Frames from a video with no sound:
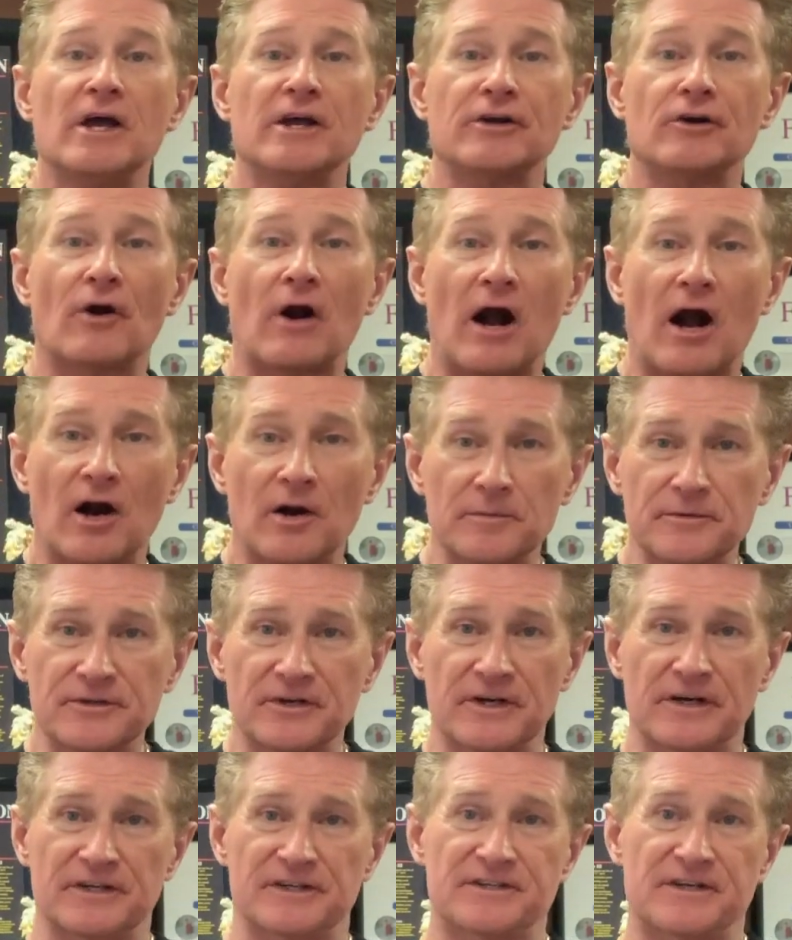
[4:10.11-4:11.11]
Your arms are
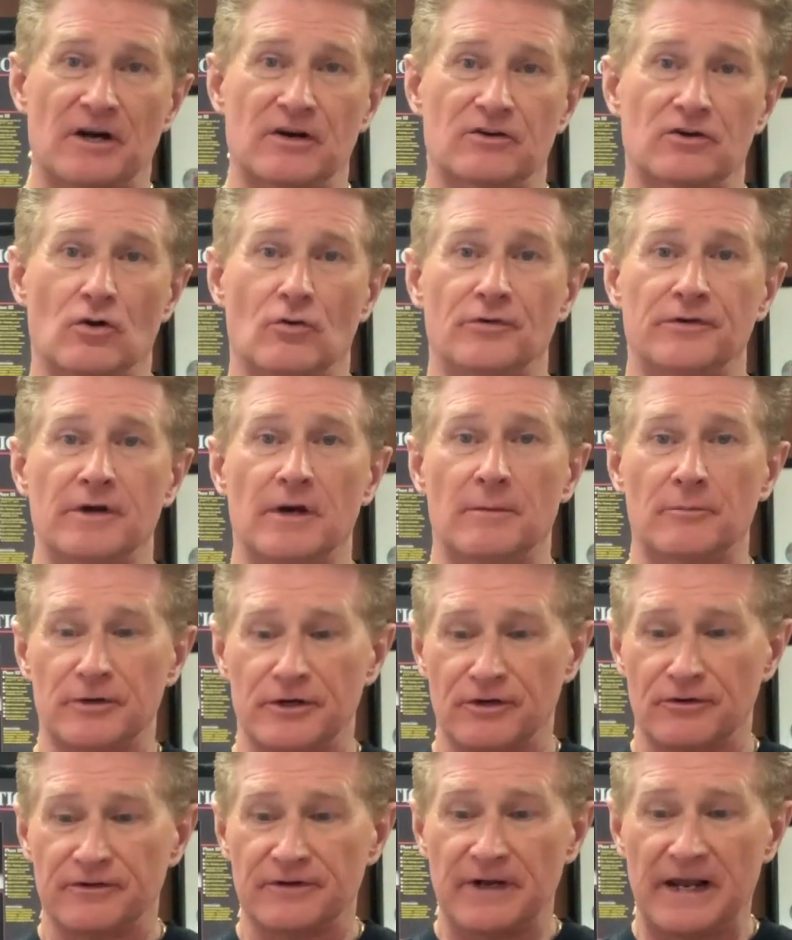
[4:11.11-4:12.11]
going to start going numb,
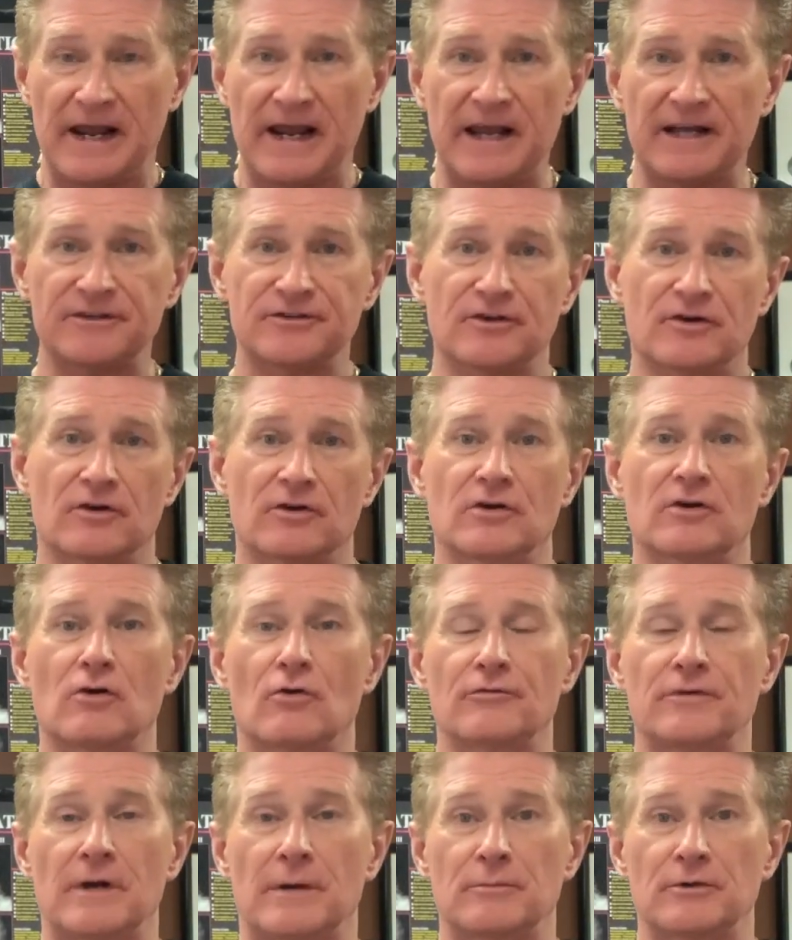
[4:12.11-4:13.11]
your hands are going to
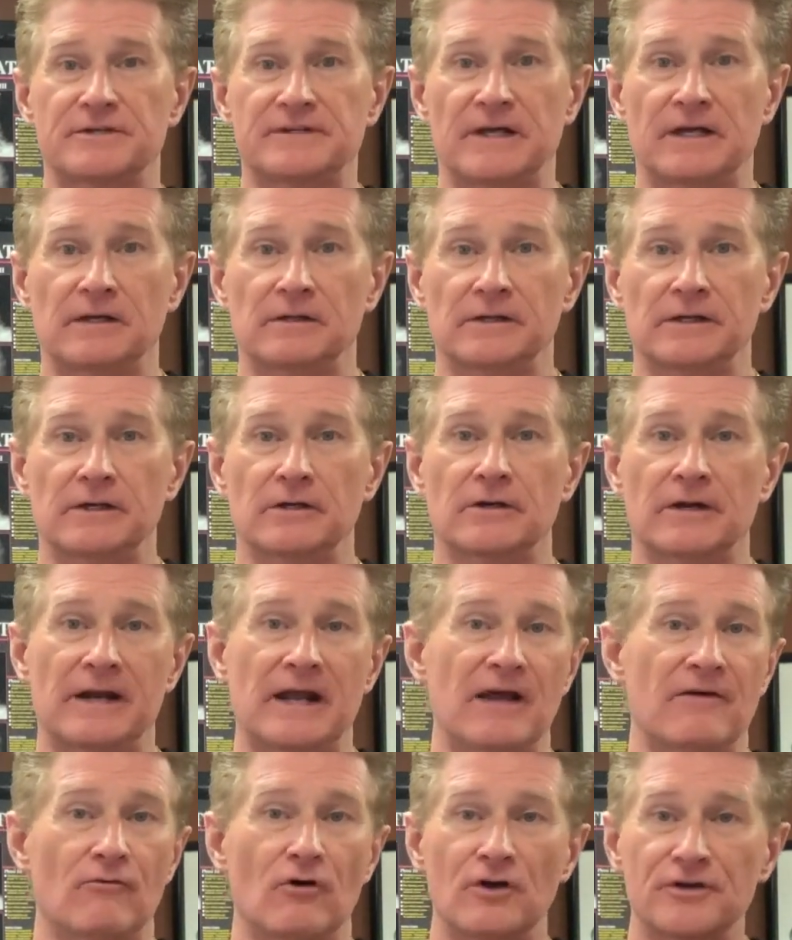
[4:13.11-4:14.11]
go numb or tingly. You're going to
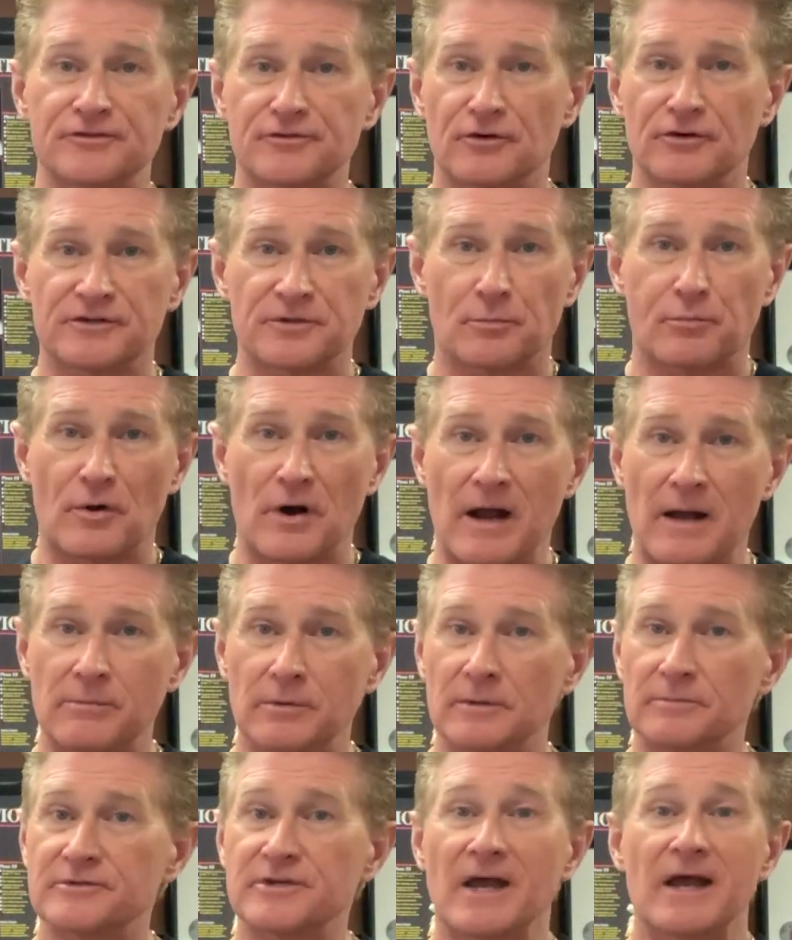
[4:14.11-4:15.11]
have all sorts of
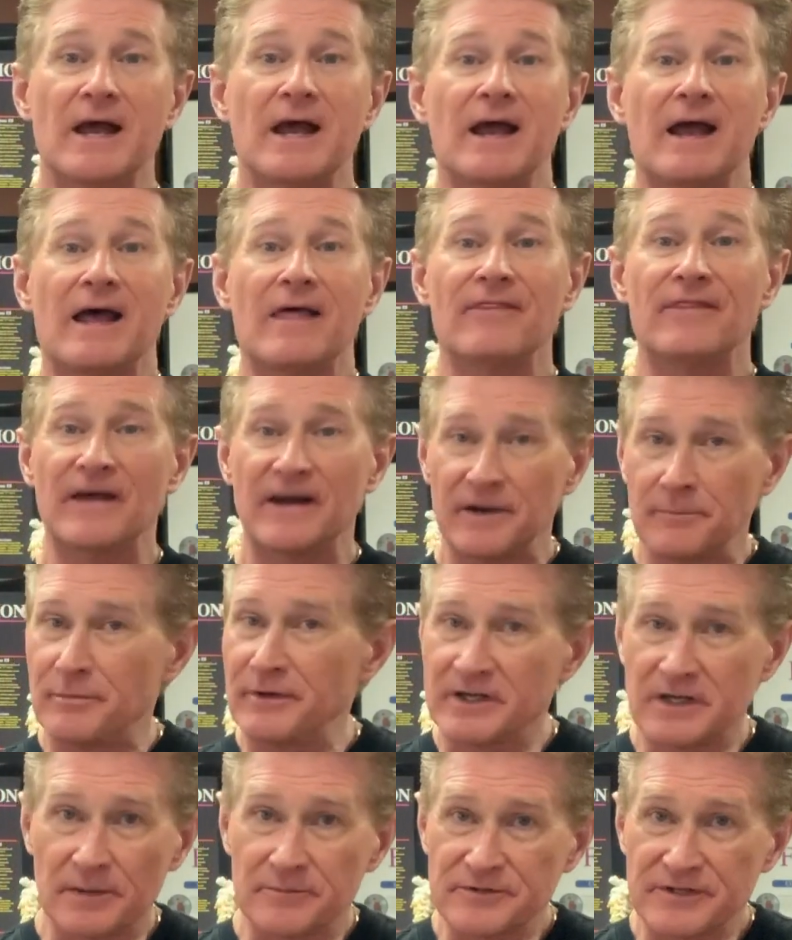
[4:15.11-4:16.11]
problems, and then it
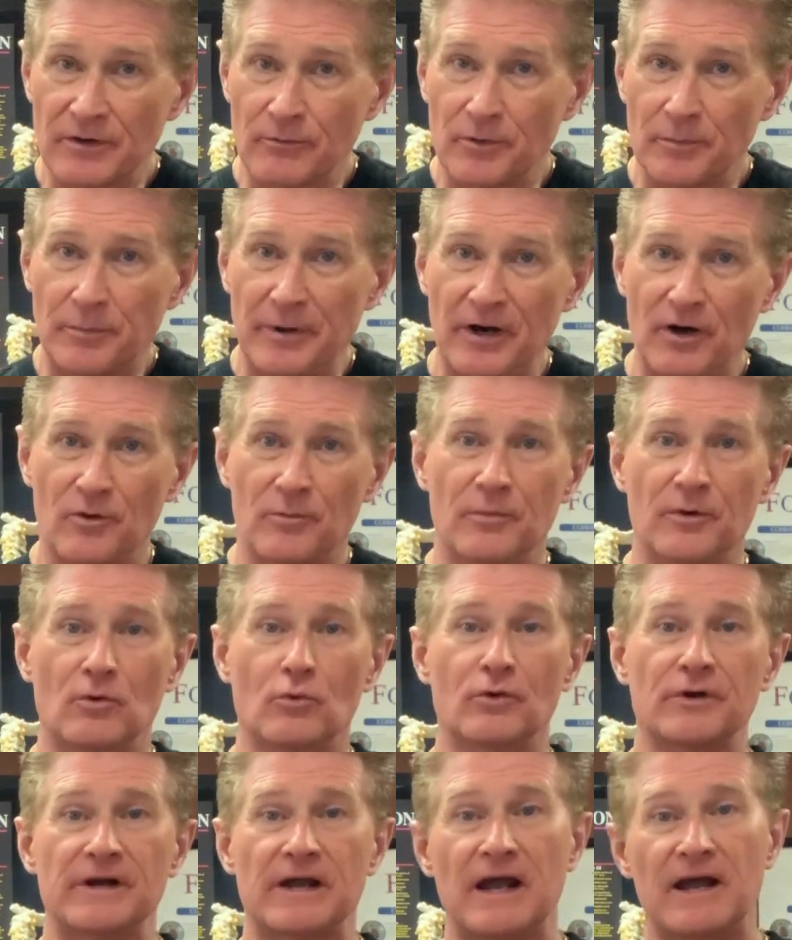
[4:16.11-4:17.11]
becomes irreparable,
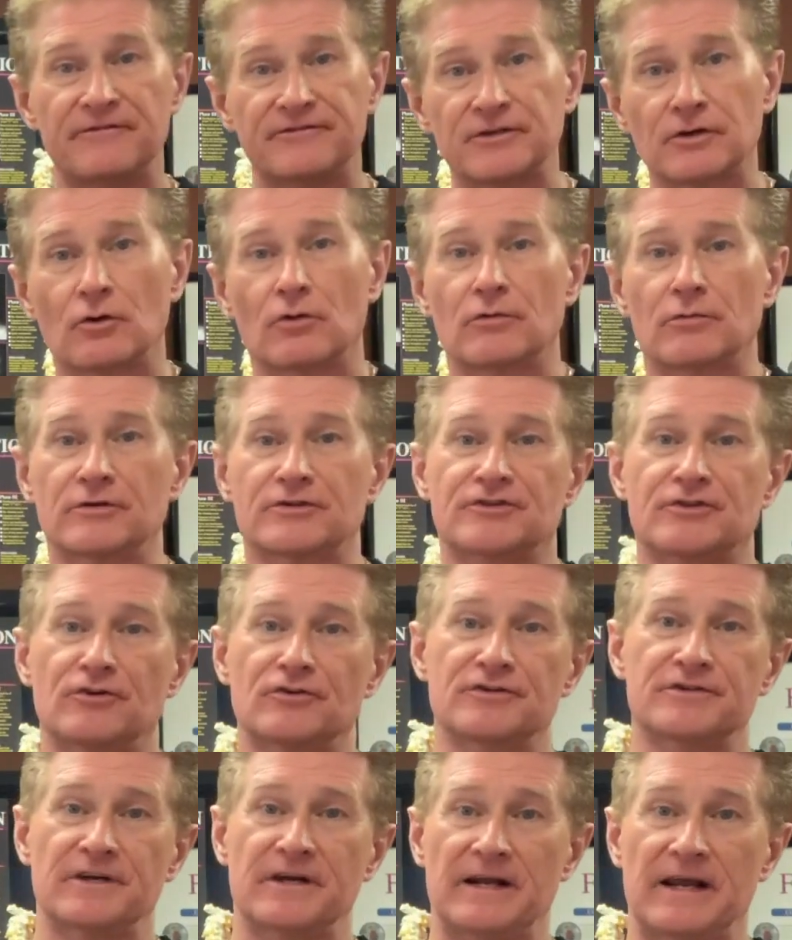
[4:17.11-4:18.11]
where you have to go to a
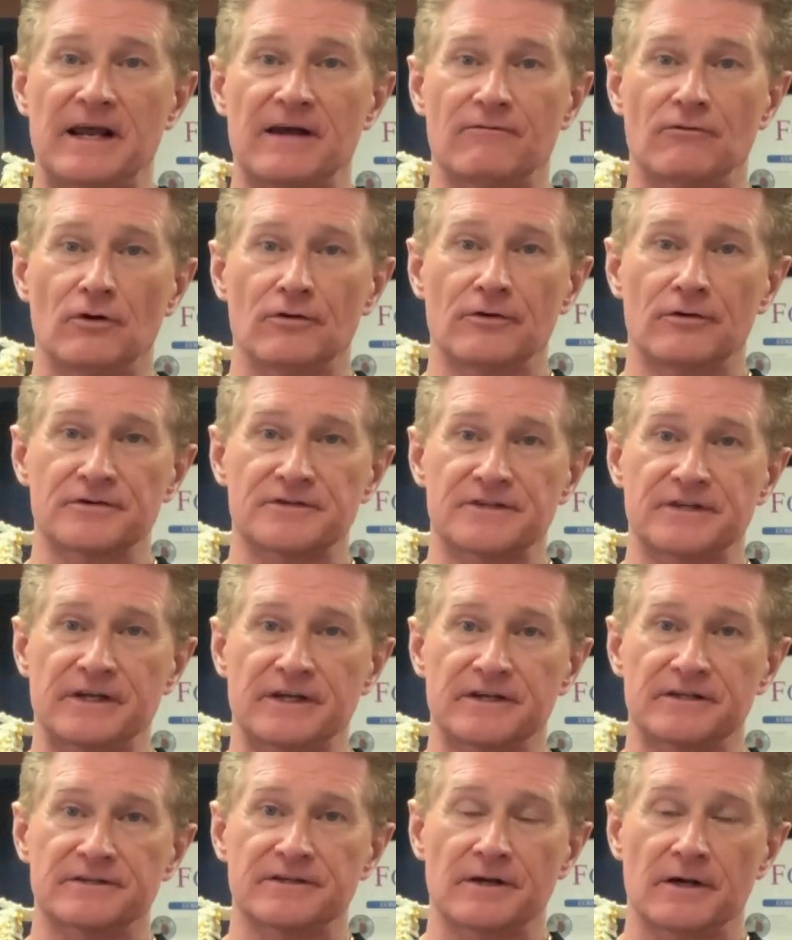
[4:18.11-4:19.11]
surgeon and have all those
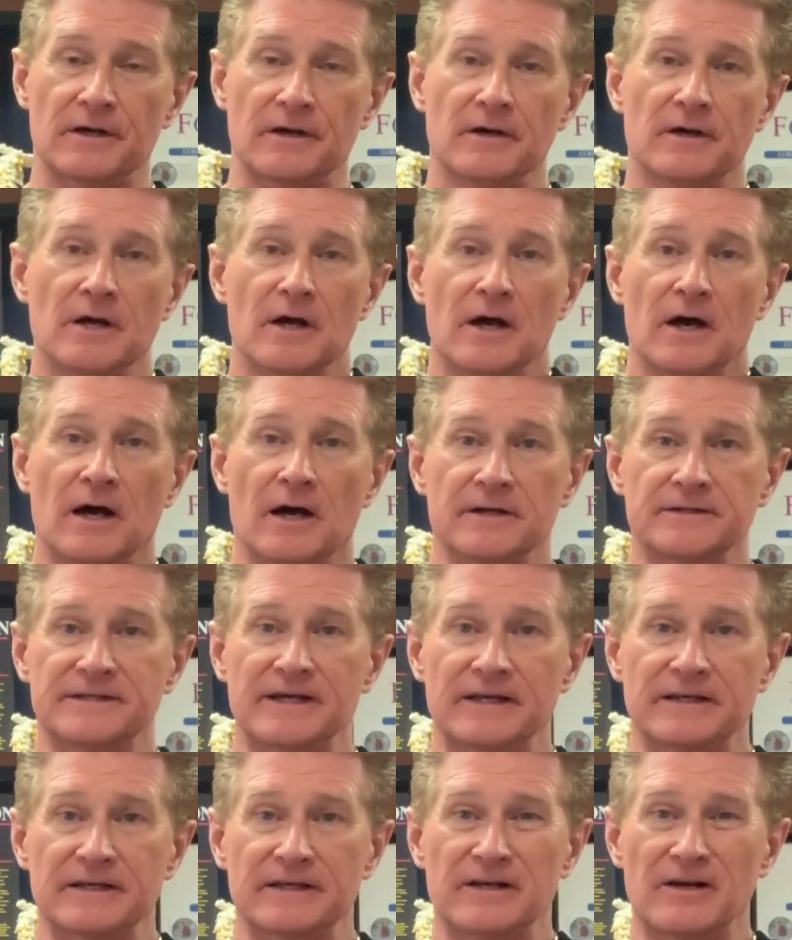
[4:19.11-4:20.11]
things
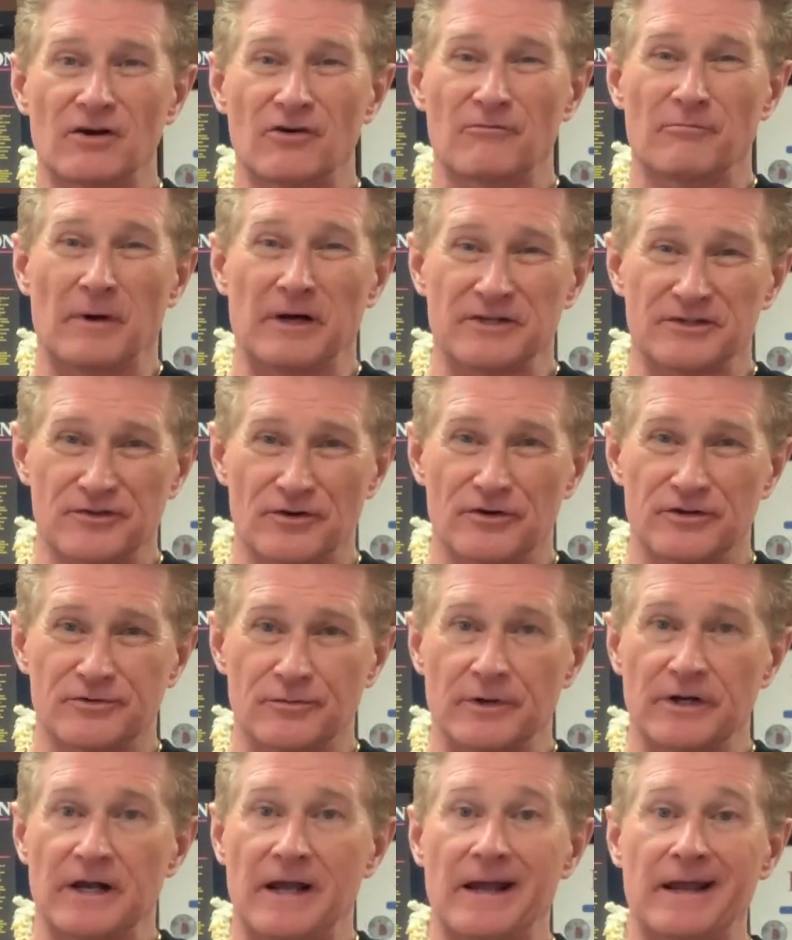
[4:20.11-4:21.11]
taken care of by surgery.